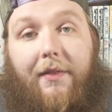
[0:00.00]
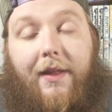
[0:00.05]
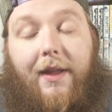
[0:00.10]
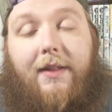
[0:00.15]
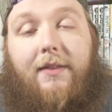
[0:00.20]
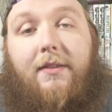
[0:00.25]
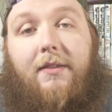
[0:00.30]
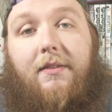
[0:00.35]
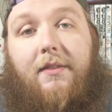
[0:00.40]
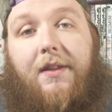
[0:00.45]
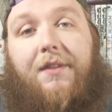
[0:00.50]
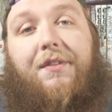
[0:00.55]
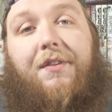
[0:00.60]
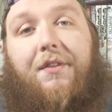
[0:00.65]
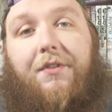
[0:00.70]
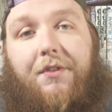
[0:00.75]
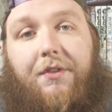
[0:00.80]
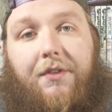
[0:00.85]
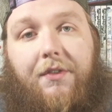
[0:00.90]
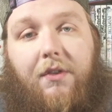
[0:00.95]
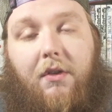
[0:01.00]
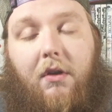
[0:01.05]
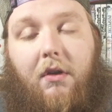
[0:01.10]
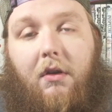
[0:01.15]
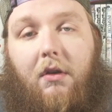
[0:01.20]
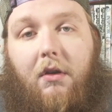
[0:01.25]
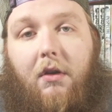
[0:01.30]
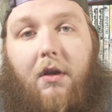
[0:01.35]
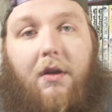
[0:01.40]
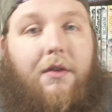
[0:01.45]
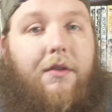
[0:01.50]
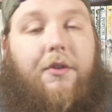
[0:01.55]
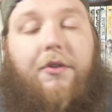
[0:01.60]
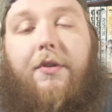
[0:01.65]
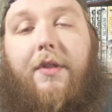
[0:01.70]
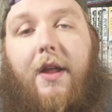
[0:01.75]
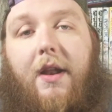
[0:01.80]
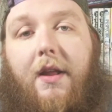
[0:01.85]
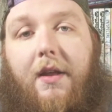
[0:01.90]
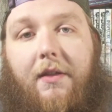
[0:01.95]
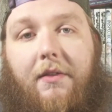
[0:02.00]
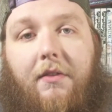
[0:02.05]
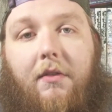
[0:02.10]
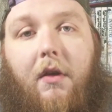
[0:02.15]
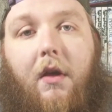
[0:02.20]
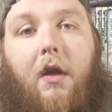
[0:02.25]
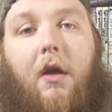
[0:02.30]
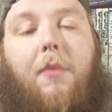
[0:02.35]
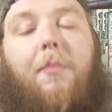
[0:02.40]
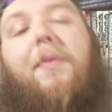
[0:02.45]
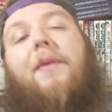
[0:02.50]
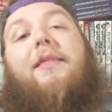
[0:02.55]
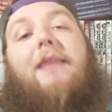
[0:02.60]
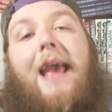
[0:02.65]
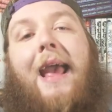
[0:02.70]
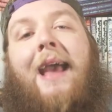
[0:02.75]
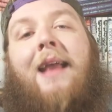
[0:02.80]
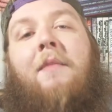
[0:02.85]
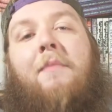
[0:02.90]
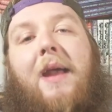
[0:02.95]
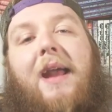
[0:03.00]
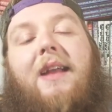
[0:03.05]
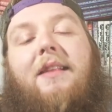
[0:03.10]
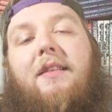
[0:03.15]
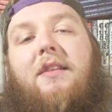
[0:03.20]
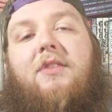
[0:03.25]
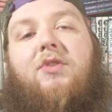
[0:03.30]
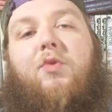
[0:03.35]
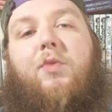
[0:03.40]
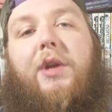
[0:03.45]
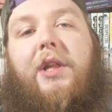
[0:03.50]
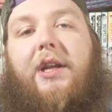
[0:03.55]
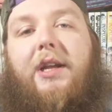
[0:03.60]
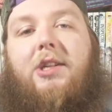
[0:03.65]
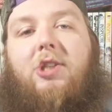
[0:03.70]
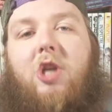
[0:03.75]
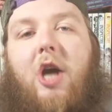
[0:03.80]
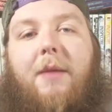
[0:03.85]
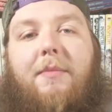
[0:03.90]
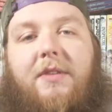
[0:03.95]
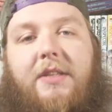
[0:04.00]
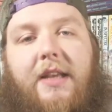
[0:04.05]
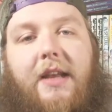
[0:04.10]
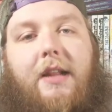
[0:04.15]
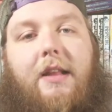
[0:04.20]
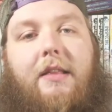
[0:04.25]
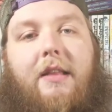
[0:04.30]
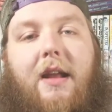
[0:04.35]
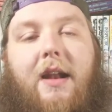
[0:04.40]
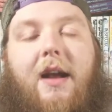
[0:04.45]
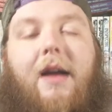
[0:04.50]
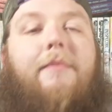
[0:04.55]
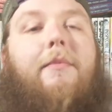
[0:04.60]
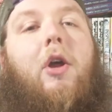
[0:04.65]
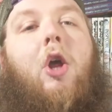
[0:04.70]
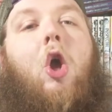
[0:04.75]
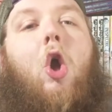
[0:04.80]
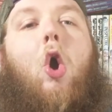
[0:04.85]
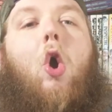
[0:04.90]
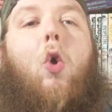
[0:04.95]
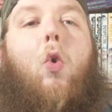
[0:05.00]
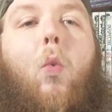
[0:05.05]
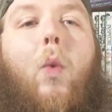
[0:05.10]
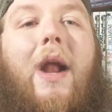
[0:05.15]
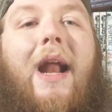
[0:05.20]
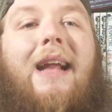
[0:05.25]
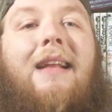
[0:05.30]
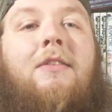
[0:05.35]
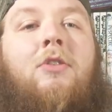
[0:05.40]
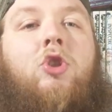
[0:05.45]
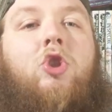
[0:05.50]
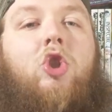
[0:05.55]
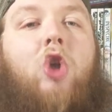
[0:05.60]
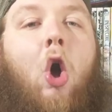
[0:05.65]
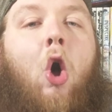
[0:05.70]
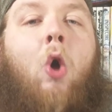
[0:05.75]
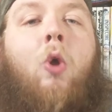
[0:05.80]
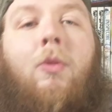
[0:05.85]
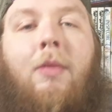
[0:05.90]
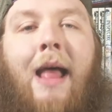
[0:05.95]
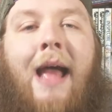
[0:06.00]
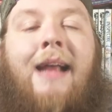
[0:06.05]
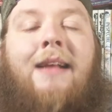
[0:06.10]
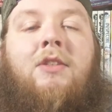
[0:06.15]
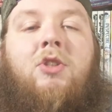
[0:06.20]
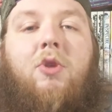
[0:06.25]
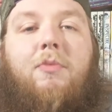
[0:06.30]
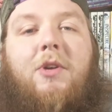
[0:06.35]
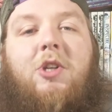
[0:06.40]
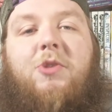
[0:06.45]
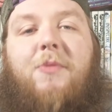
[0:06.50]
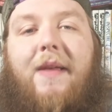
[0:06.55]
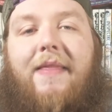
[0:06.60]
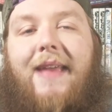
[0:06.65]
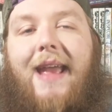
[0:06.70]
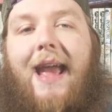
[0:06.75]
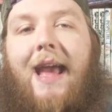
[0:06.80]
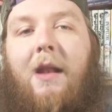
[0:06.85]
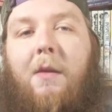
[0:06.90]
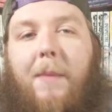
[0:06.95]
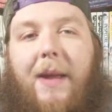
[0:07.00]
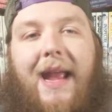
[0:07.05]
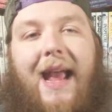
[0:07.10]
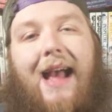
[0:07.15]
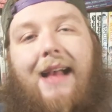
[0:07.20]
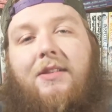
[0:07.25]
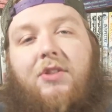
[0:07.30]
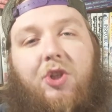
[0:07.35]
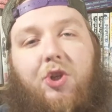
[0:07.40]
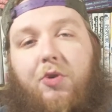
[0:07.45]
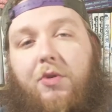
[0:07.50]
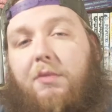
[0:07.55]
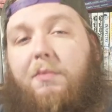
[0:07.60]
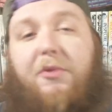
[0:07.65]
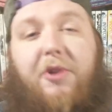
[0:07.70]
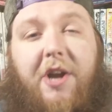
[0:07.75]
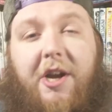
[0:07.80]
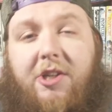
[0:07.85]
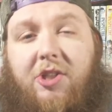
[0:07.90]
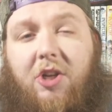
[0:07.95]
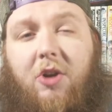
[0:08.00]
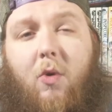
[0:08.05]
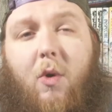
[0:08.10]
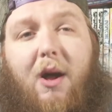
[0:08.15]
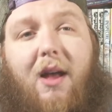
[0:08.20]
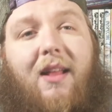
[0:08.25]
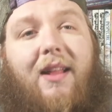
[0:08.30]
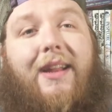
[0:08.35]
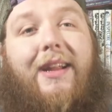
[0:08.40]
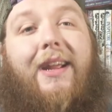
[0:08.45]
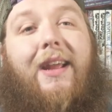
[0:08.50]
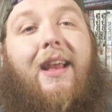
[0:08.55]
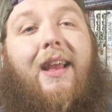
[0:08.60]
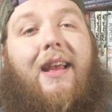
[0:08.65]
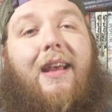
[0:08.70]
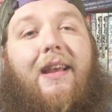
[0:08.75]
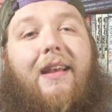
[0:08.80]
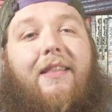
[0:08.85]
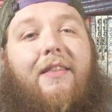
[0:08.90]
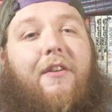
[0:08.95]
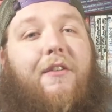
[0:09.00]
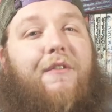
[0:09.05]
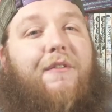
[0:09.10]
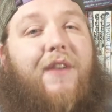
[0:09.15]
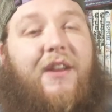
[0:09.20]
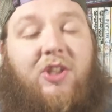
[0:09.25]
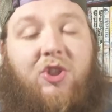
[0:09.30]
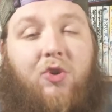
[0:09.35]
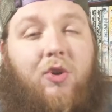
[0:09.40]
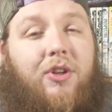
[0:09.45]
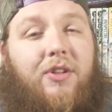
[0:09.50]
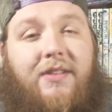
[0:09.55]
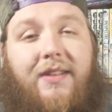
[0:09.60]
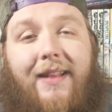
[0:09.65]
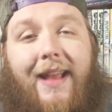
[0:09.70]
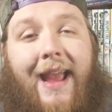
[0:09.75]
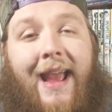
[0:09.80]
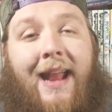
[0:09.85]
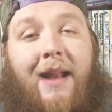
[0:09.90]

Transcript: That's that's interesting. I don't know who that is. But the anime does a really good job of setting that up. What I don't like so much about the anime has to do with the production quality. The visuals in the